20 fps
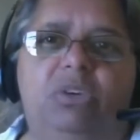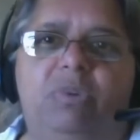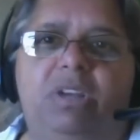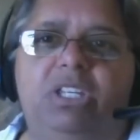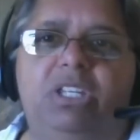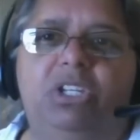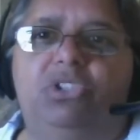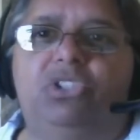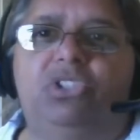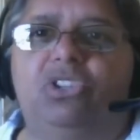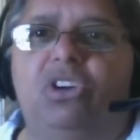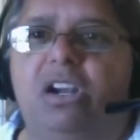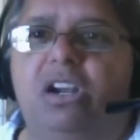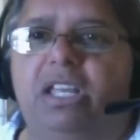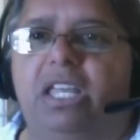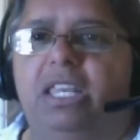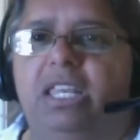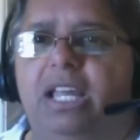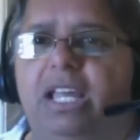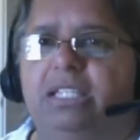when you
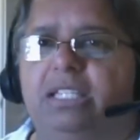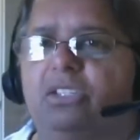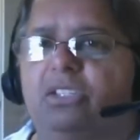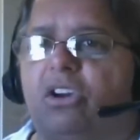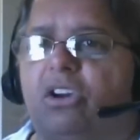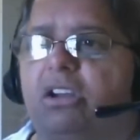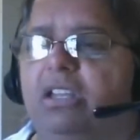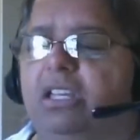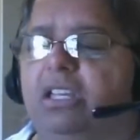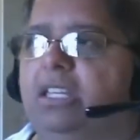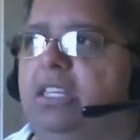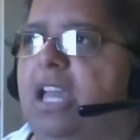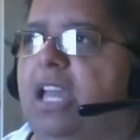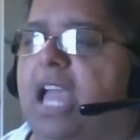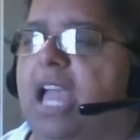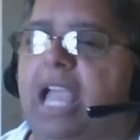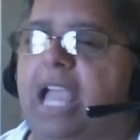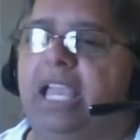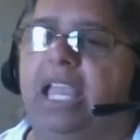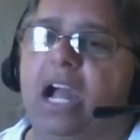started, I started
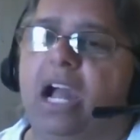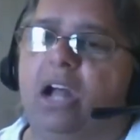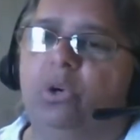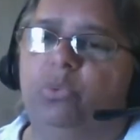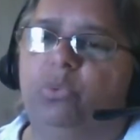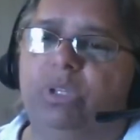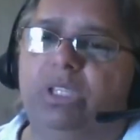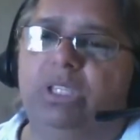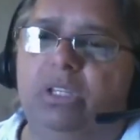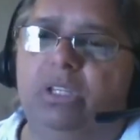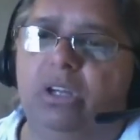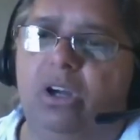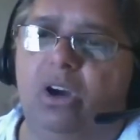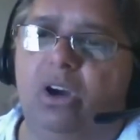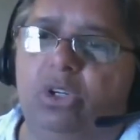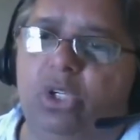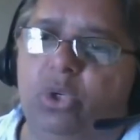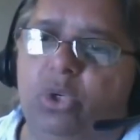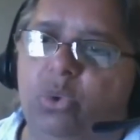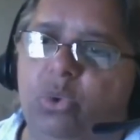hanging out with
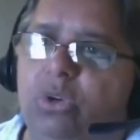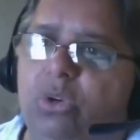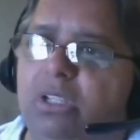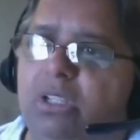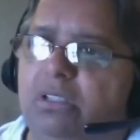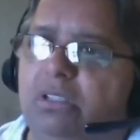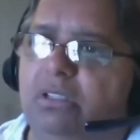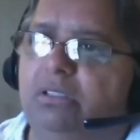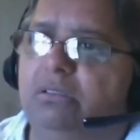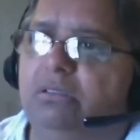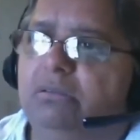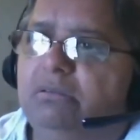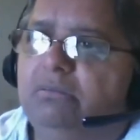on Google.